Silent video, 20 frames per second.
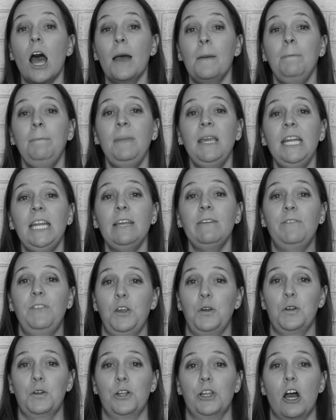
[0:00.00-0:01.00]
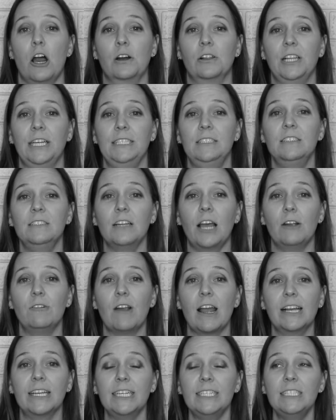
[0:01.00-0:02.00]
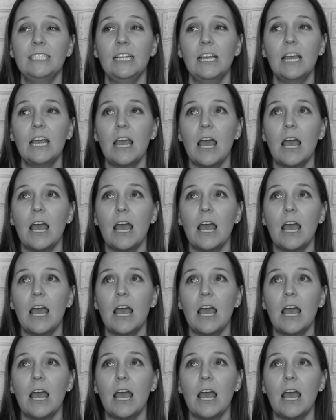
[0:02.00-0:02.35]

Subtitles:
Meeting Fiona O'Loughlin, I reckon,